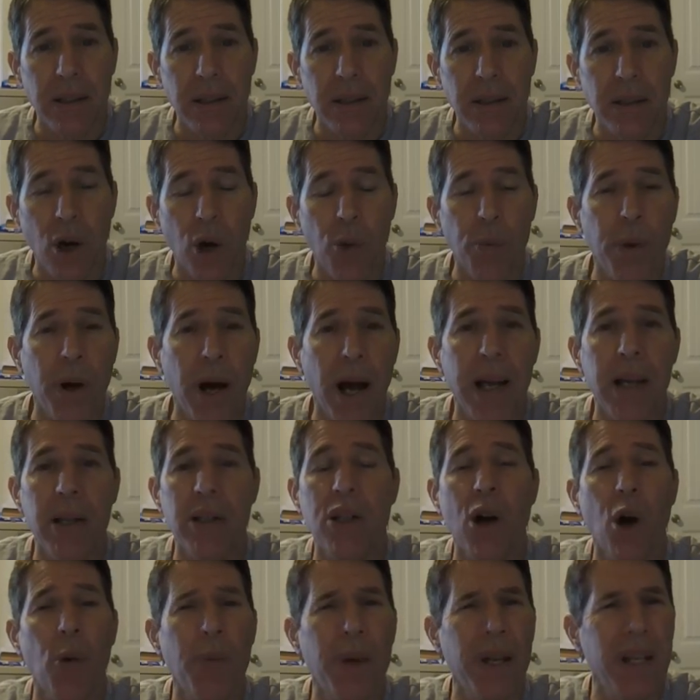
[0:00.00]
Don't
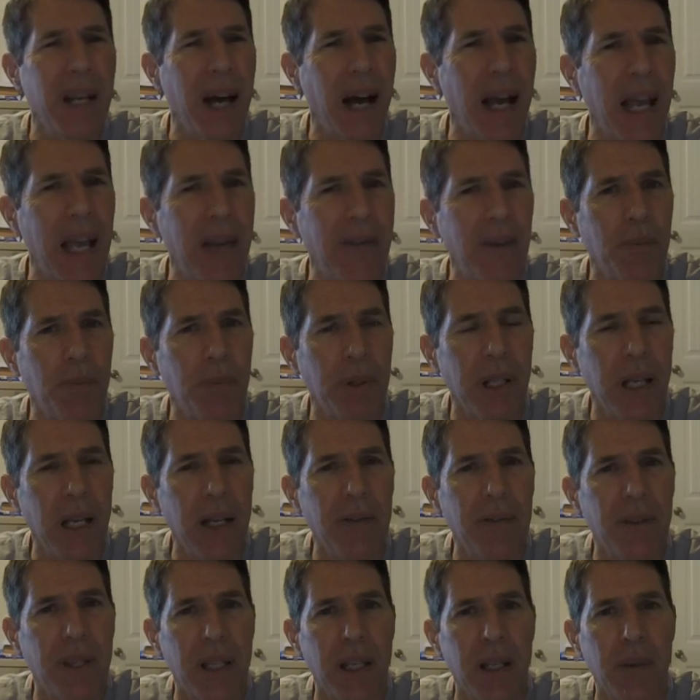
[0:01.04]
be naive and
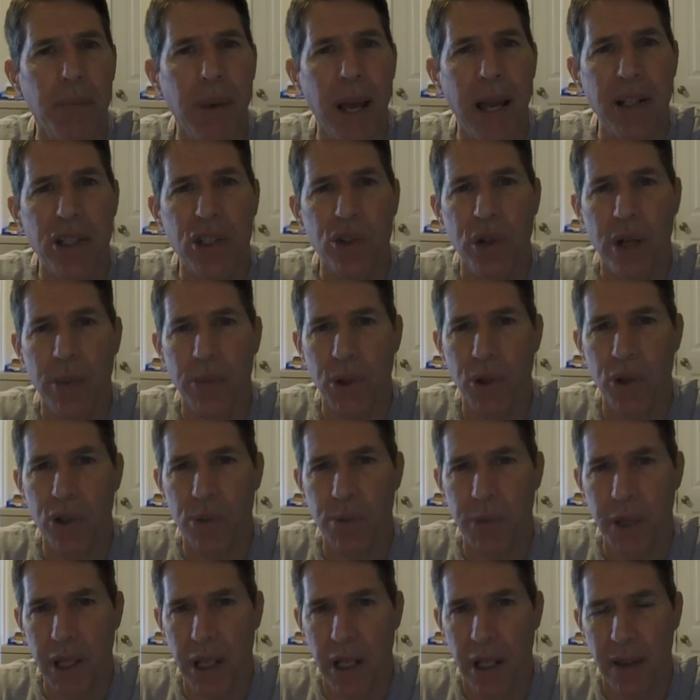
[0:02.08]
believe the mainstream news
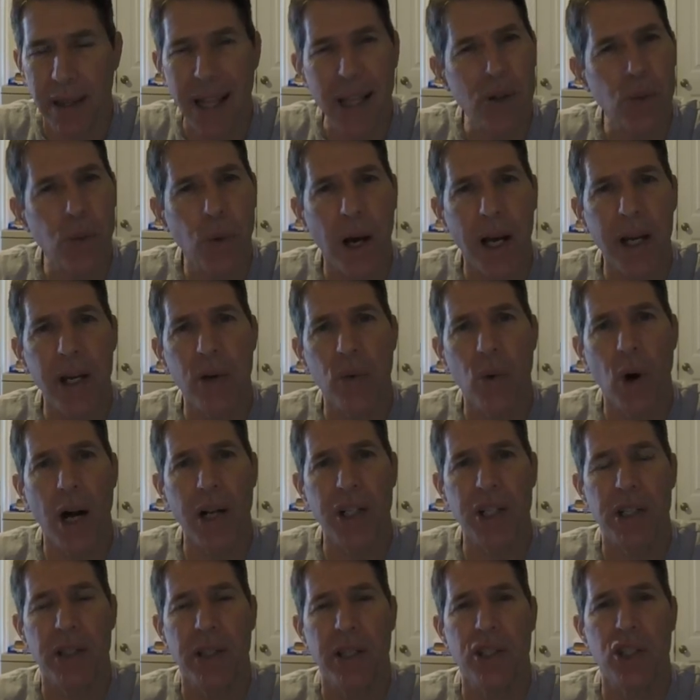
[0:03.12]
media. That's why you're
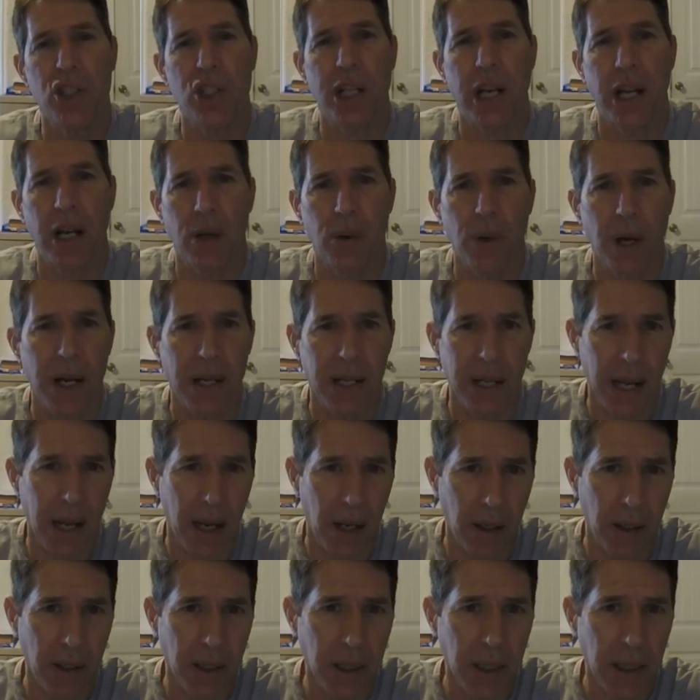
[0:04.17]
watching this channel right
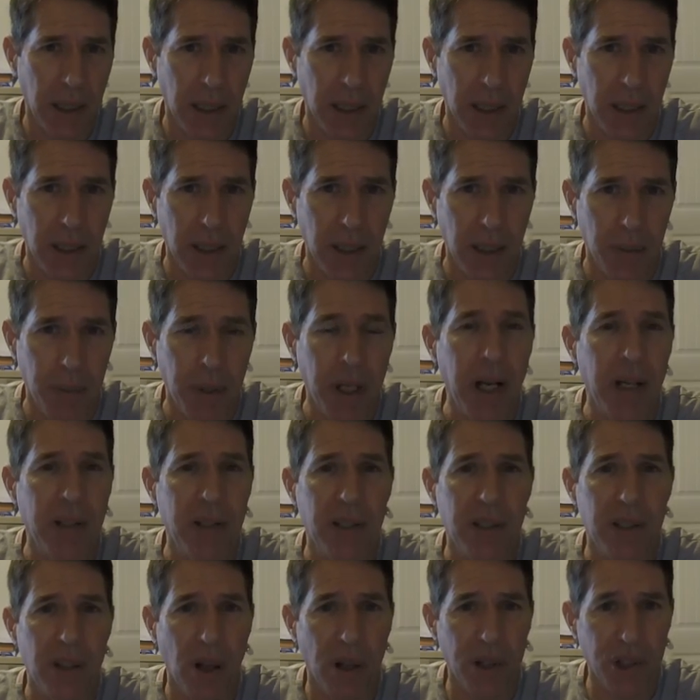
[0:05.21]
now, because
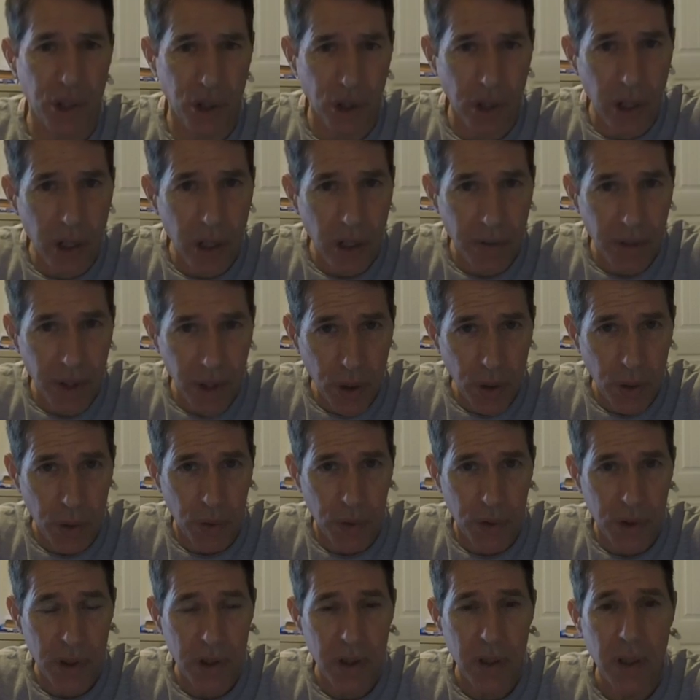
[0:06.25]
it's alternative
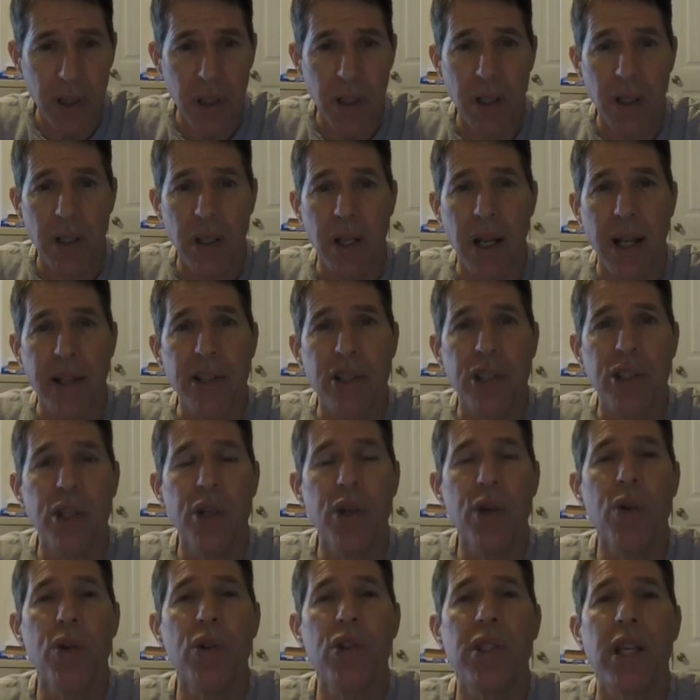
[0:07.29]
news. It's
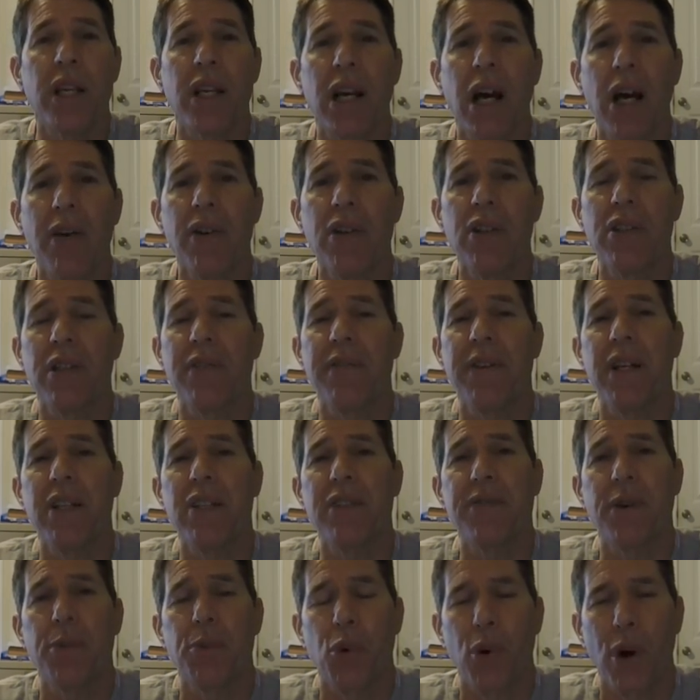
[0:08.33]
news that covers events
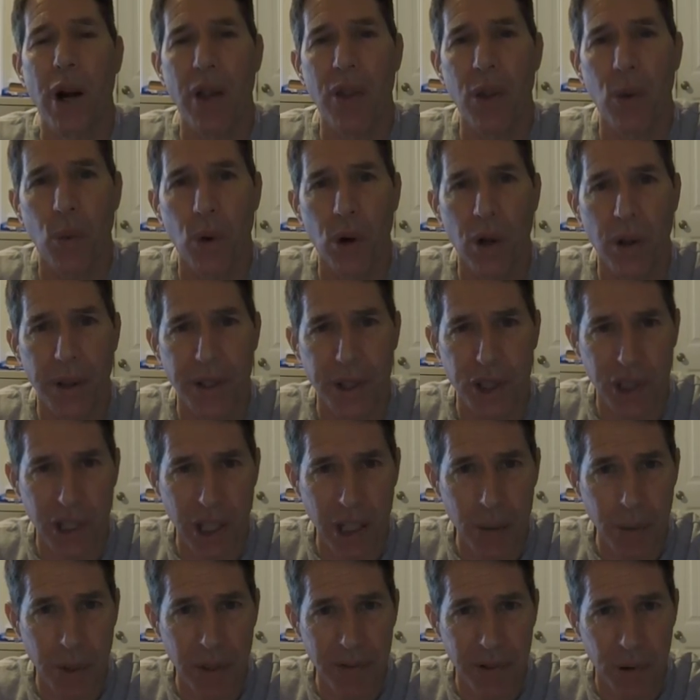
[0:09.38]
from around the world that you need
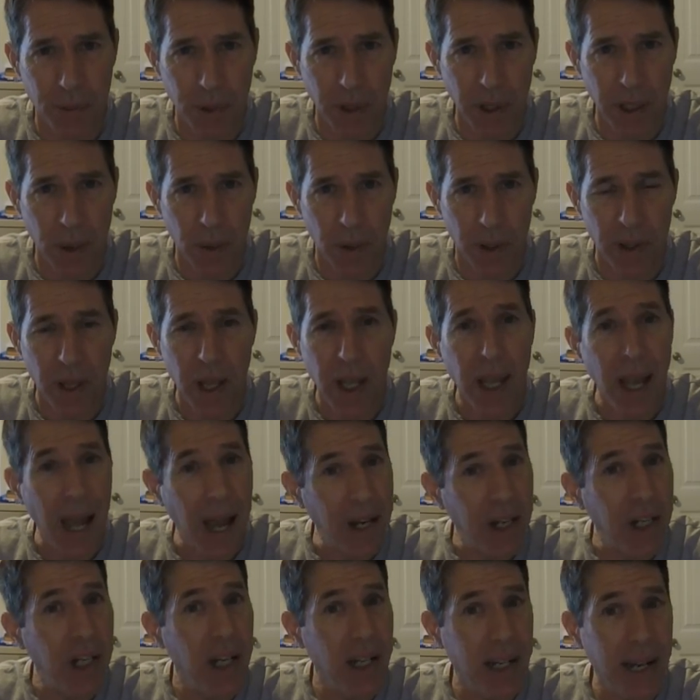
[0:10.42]
to be familiar with.
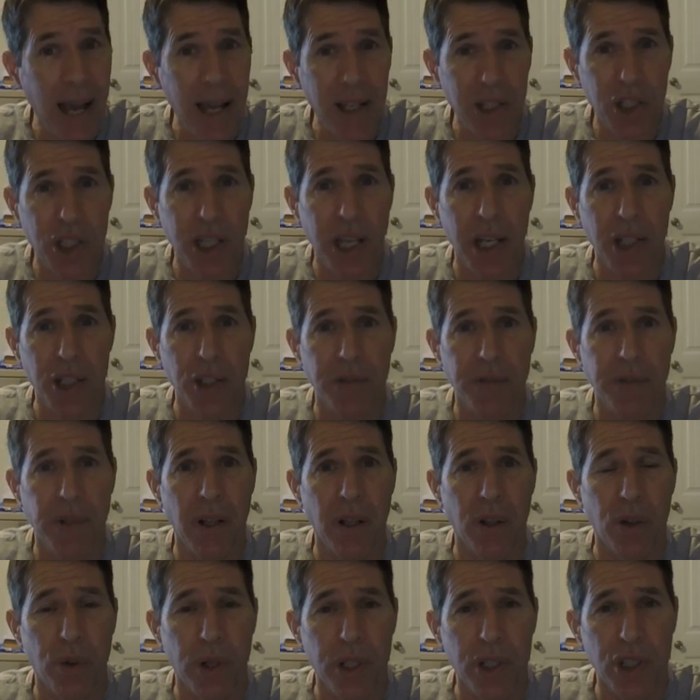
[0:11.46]
And you need to educate your
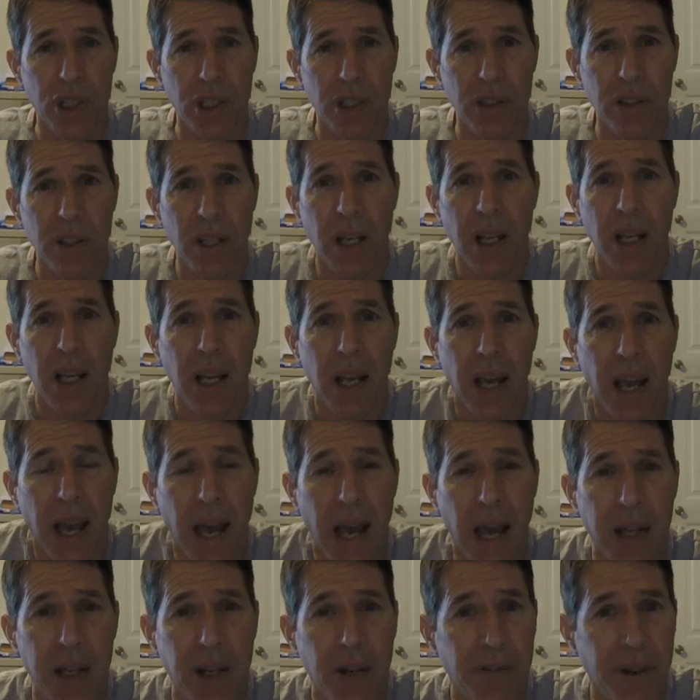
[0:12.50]
fellow Christians
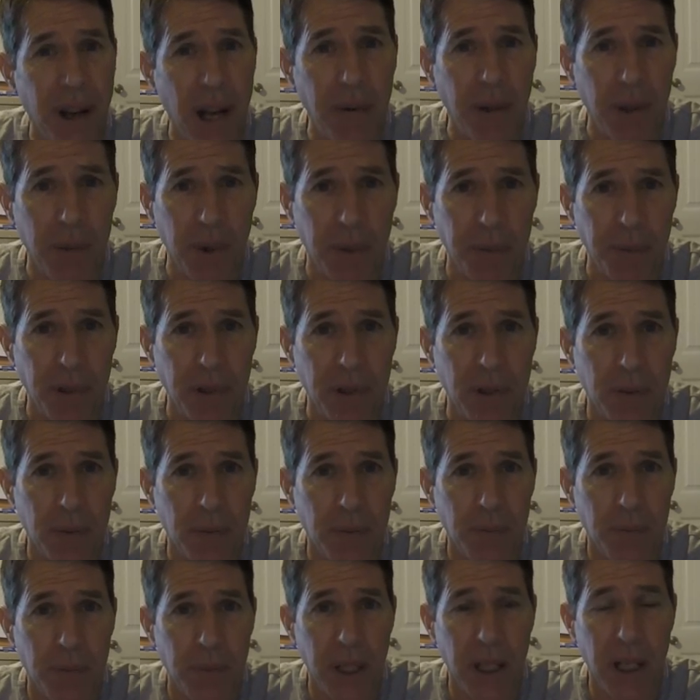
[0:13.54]
and your family members,
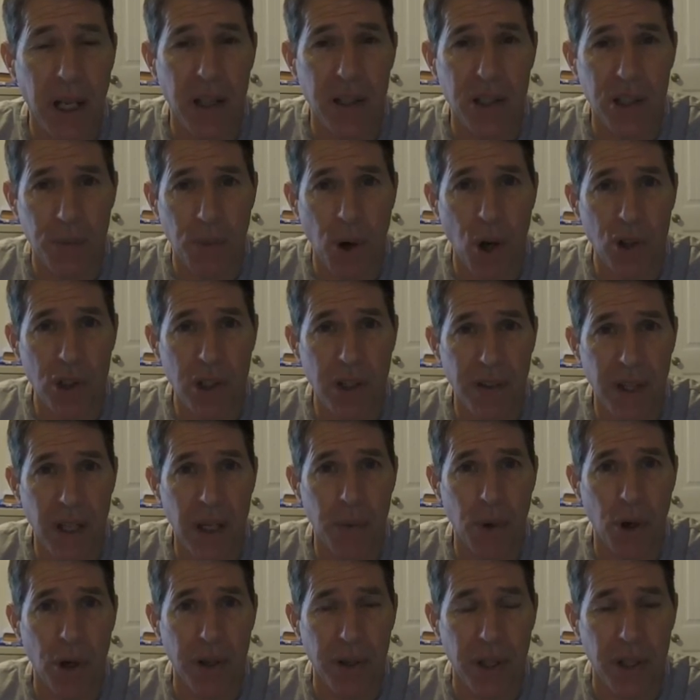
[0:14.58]
because most of
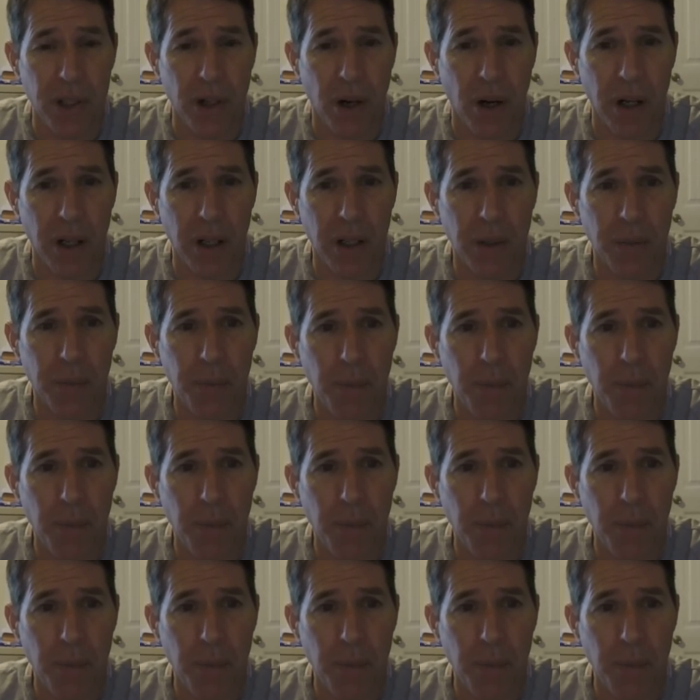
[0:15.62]
them are in the dark.